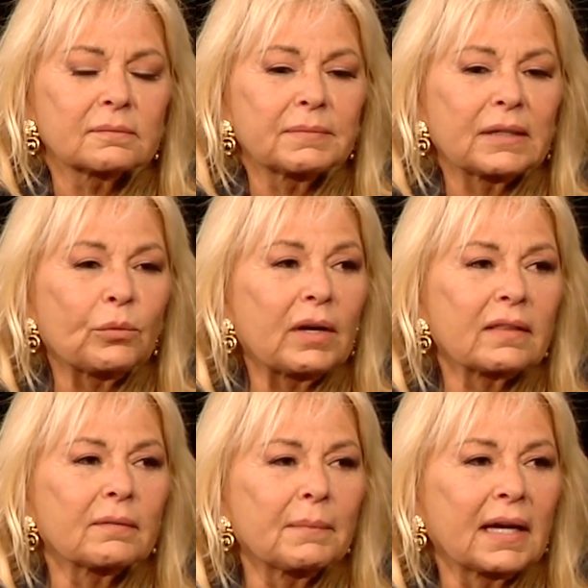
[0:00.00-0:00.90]
be
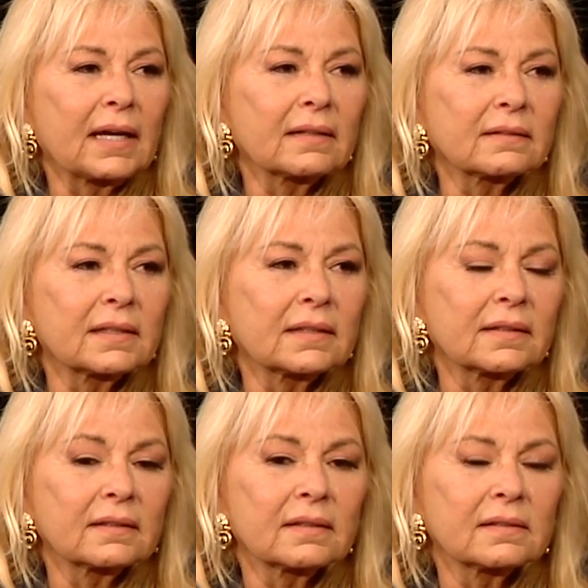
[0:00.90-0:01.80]
with a man
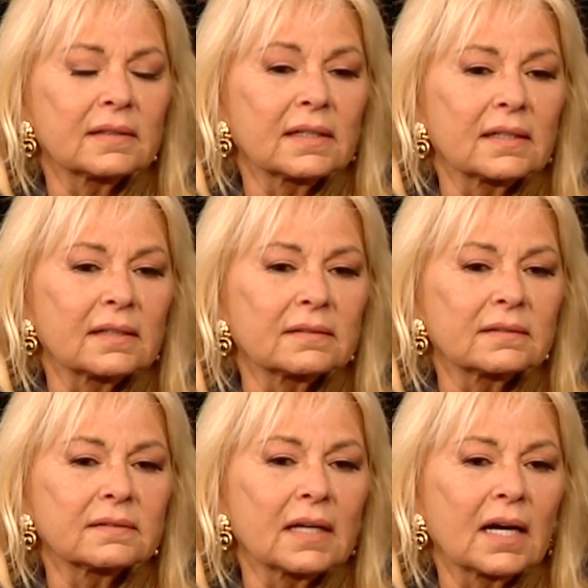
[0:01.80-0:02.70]
and uh,
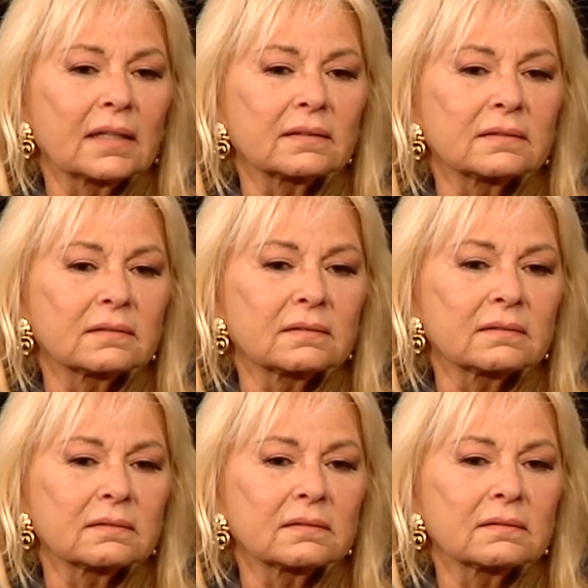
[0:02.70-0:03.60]
not
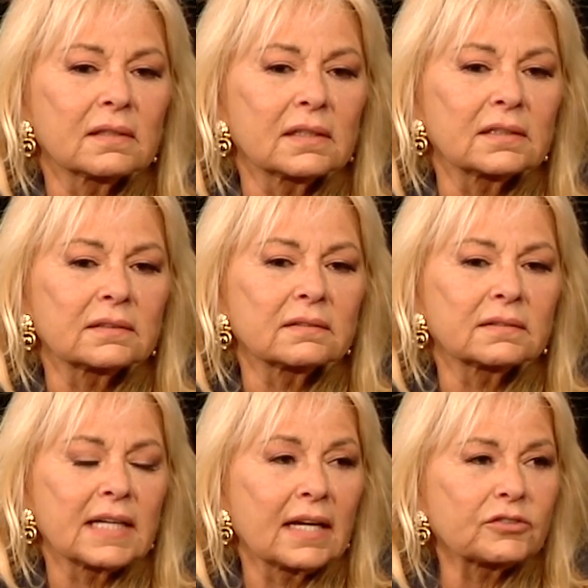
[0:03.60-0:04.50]
a
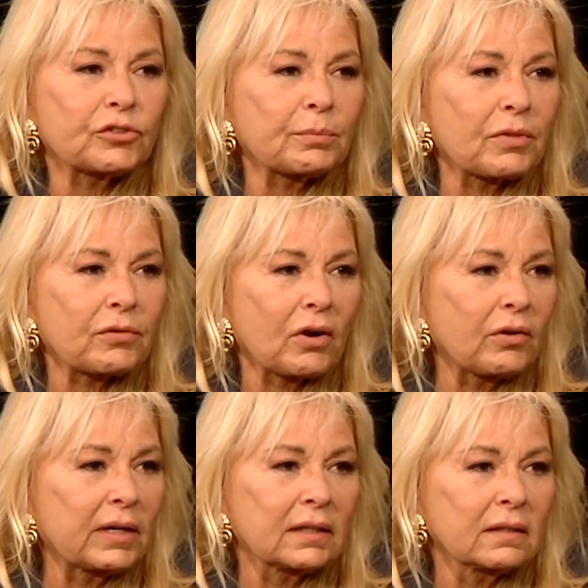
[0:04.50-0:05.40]
tantrum
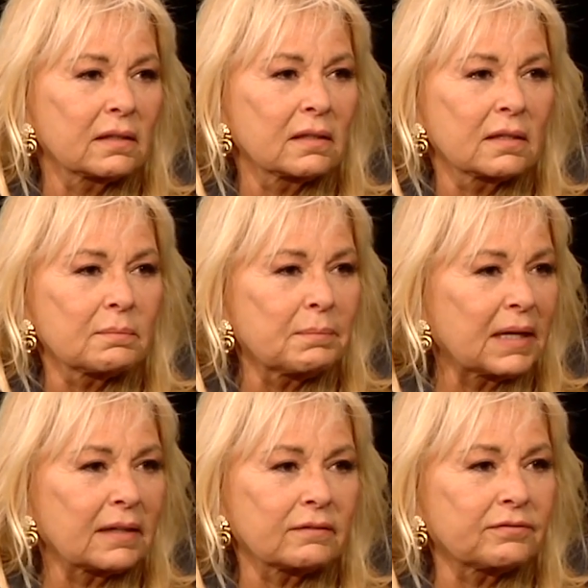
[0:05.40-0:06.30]
throwing,
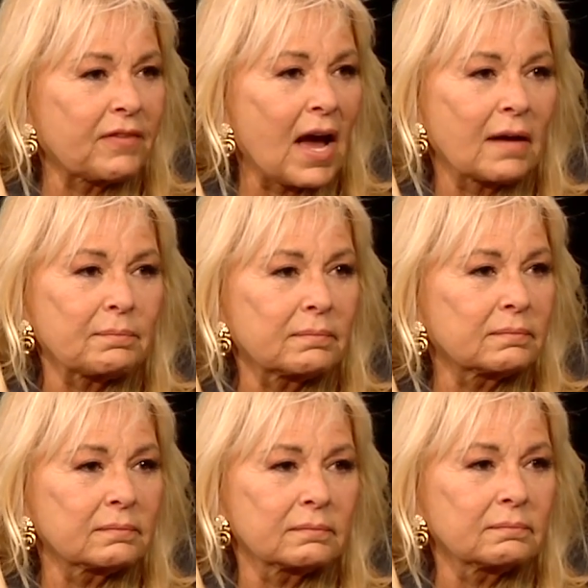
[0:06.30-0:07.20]
big, fat
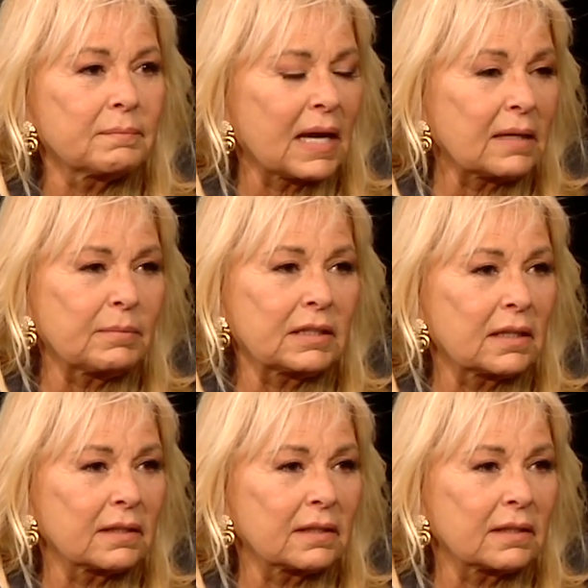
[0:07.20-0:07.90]
baby